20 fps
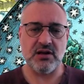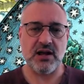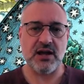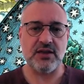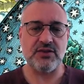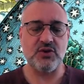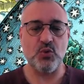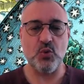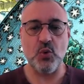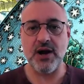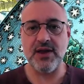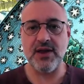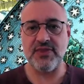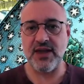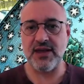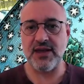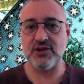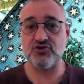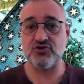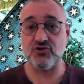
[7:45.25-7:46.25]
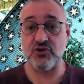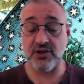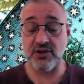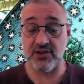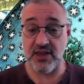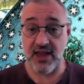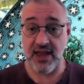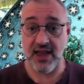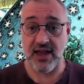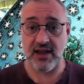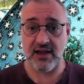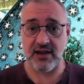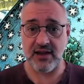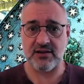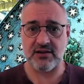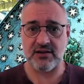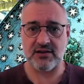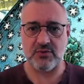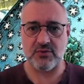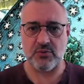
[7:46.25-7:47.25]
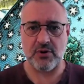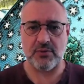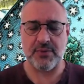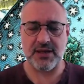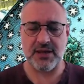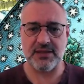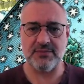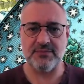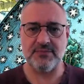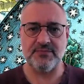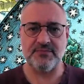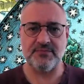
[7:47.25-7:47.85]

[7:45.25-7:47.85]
and the way they treat their women,